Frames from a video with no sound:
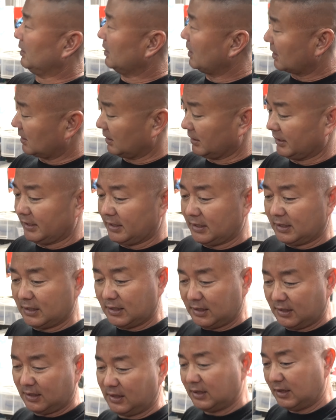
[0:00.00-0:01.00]
luckily,
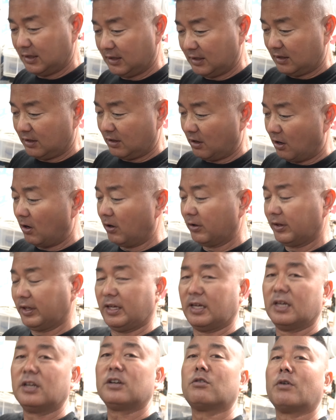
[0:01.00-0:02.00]
all
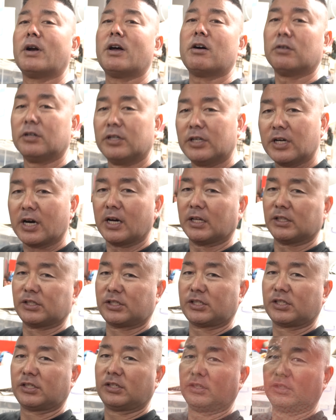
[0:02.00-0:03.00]
the in-ground
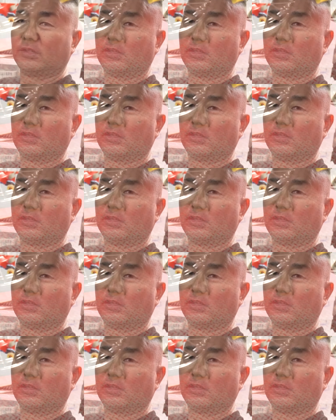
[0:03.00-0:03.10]
guts